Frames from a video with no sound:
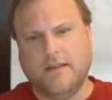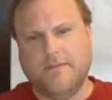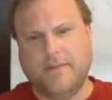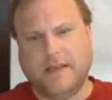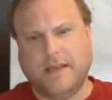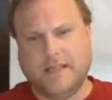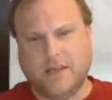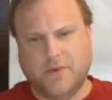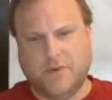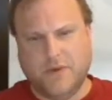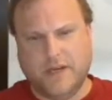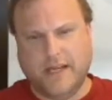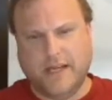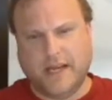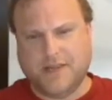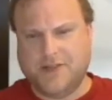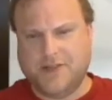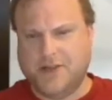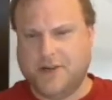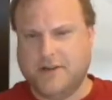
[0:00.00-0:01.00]
basic wood
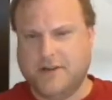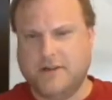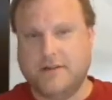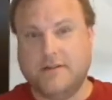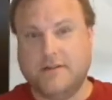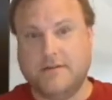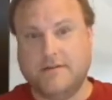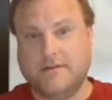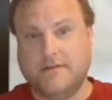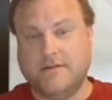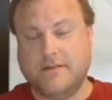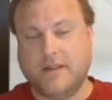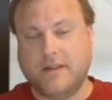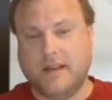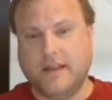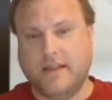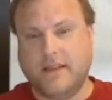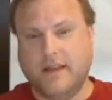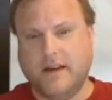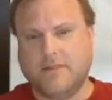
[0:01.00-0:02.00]
texture
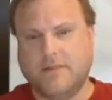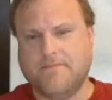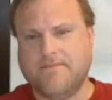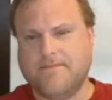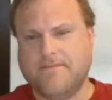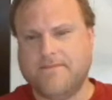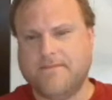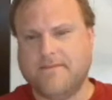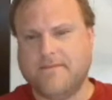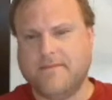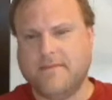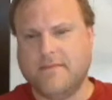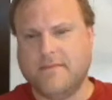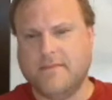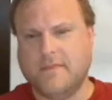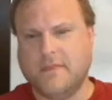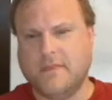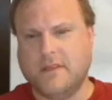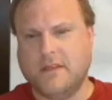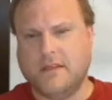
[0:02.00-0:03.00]
in there
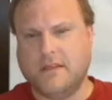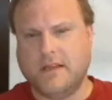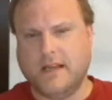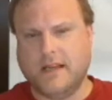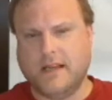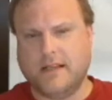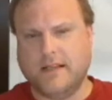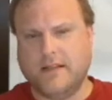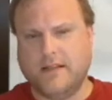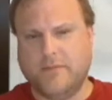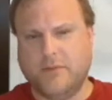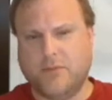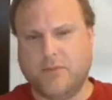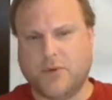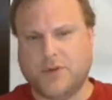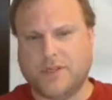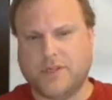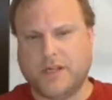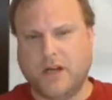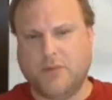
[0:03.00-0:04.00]
and a little bit
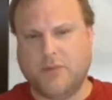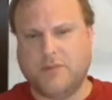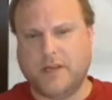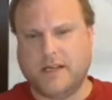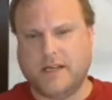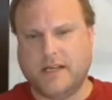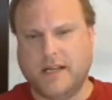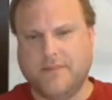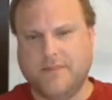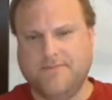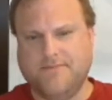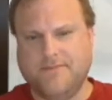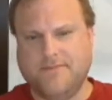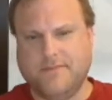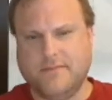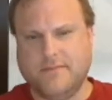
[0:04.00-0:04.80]
more sculpting done.